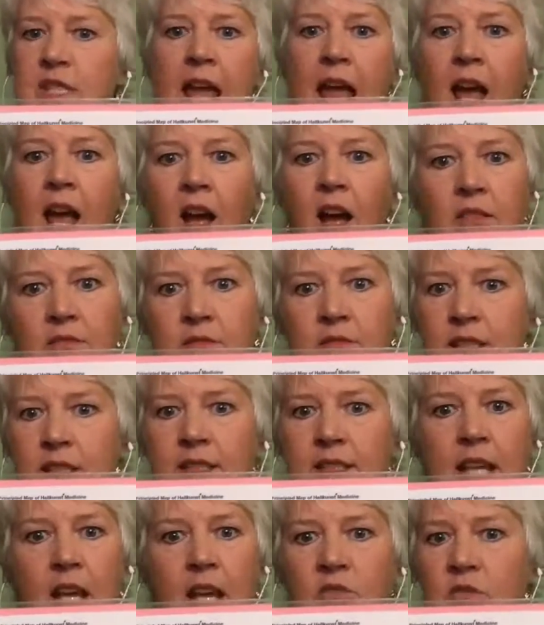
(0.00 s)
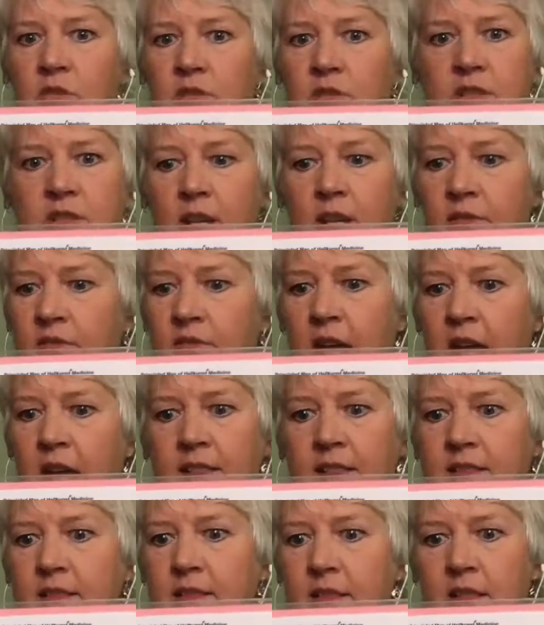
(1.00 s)
down the tendrils of
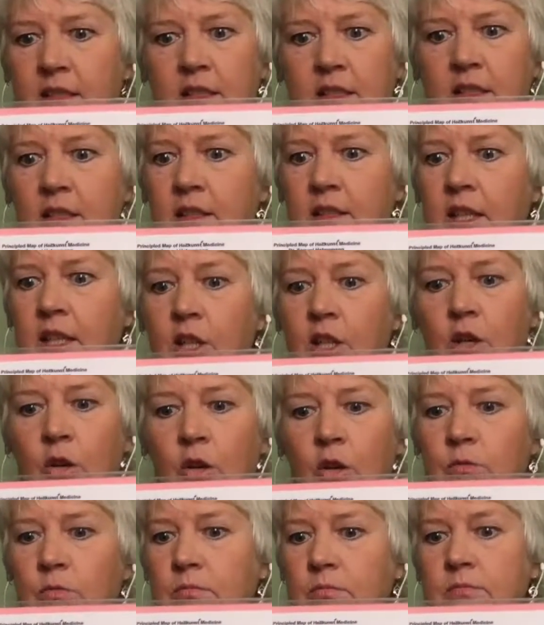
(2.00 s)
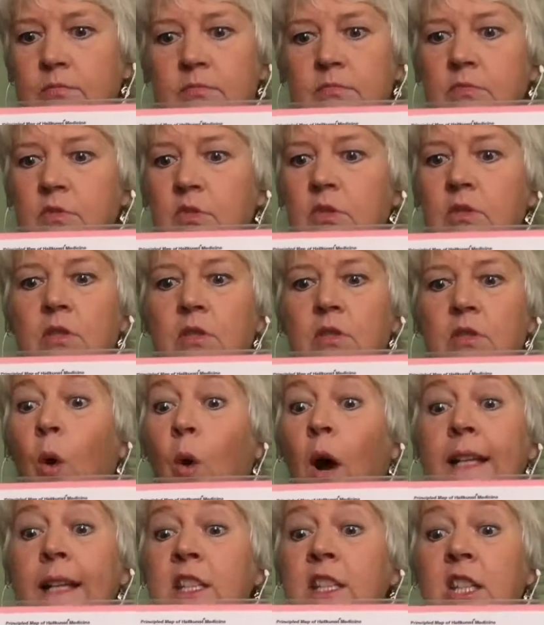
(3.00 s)
that,
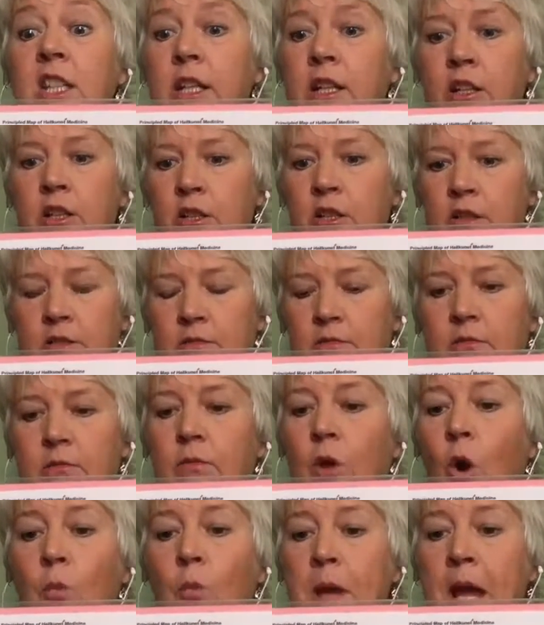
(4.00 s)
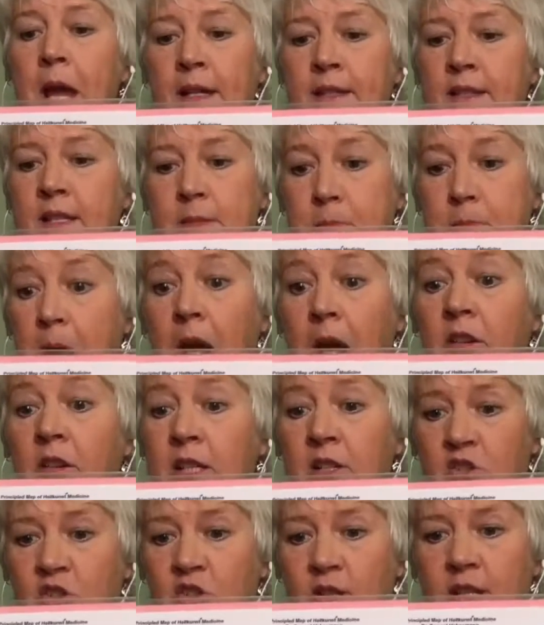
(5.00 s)
1 year romance
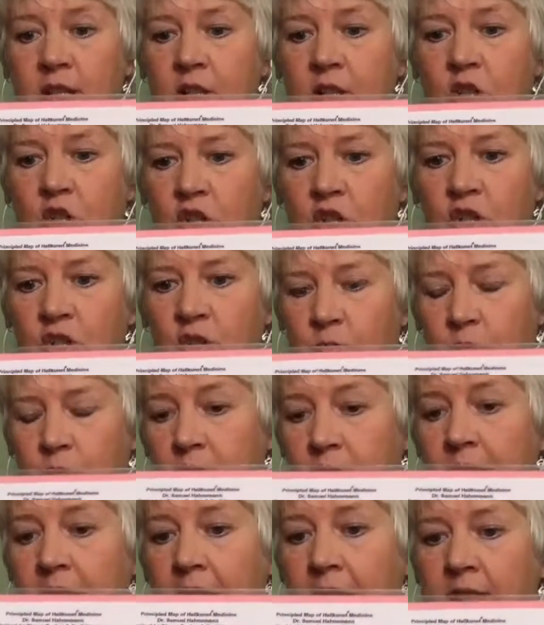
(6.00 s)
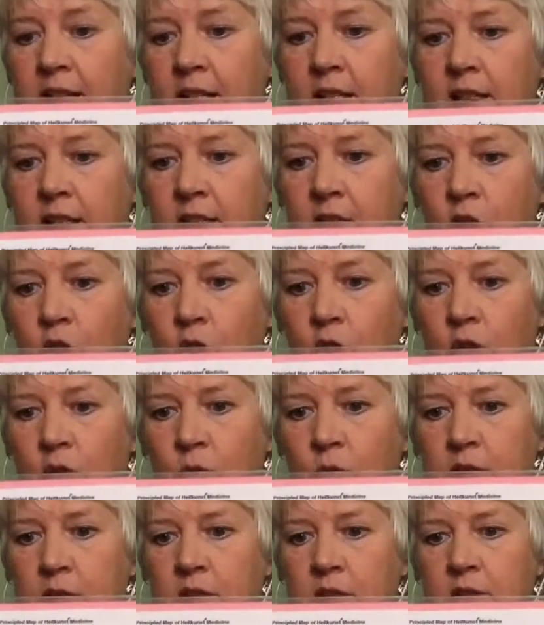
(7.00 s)
marriage that occurred where they had a
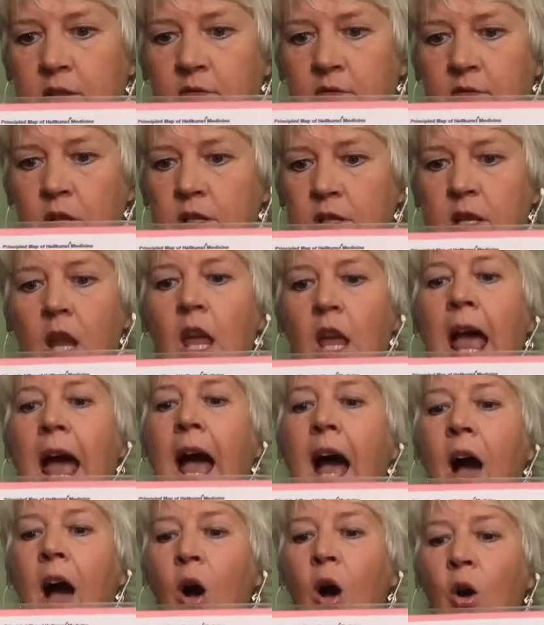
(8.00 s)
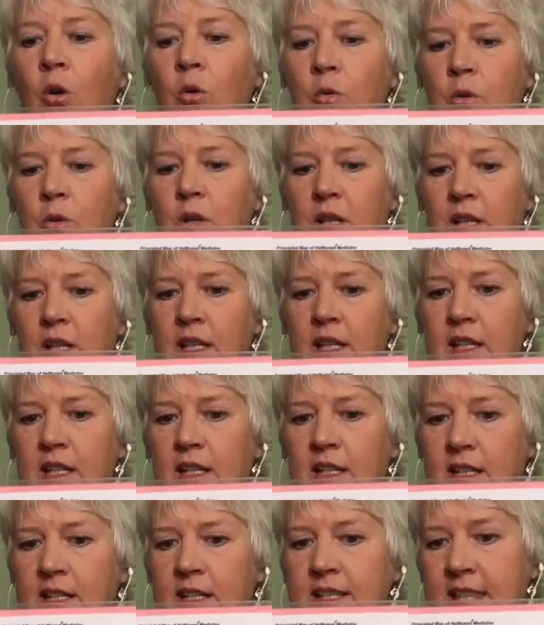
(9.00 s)
quick divorce. How
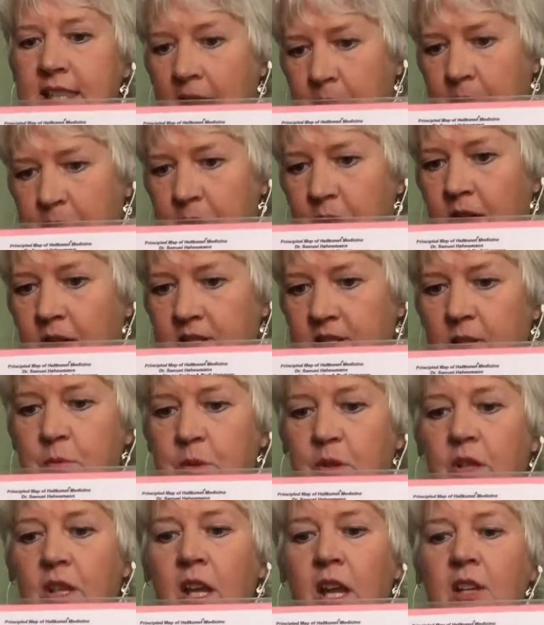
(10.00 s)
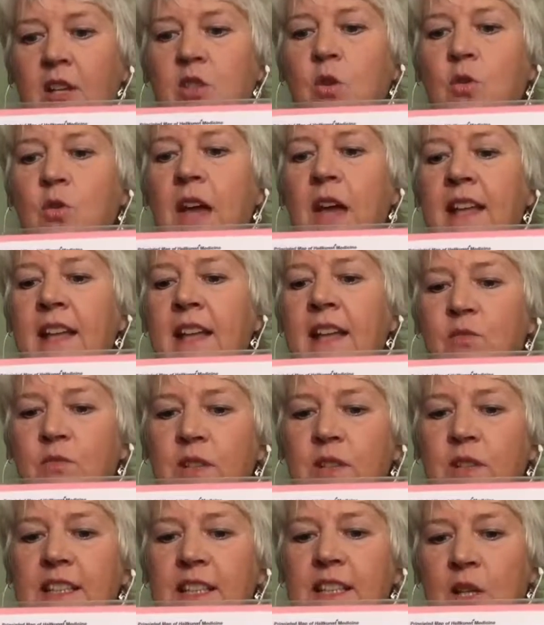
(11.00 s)
is that possible? So that's
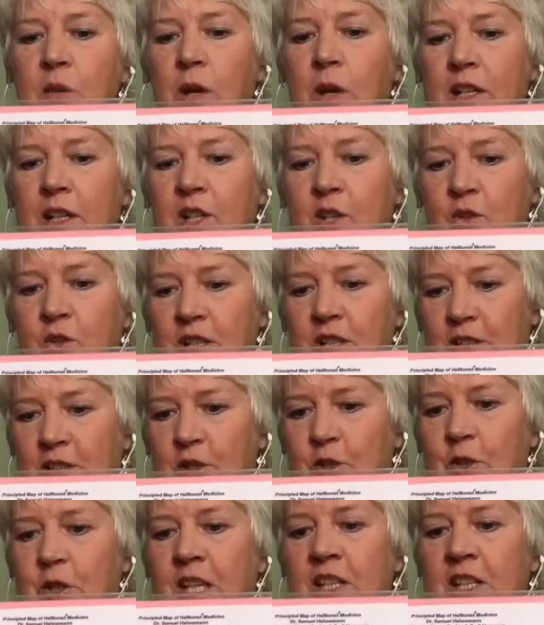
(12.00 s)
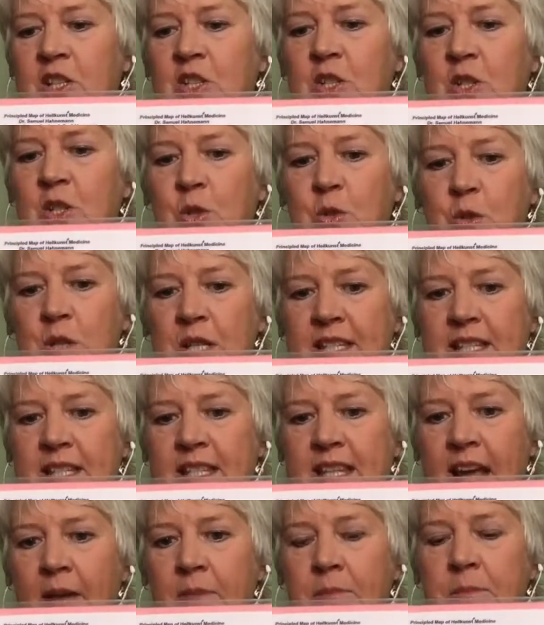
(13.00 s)
really what you're alluding to, is
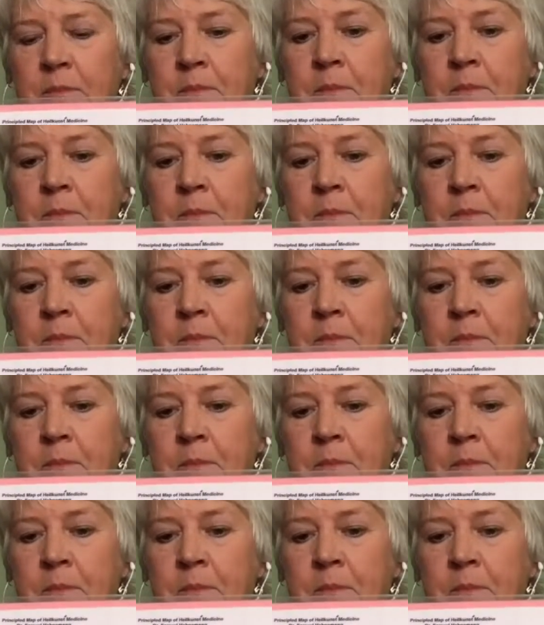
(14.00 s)
that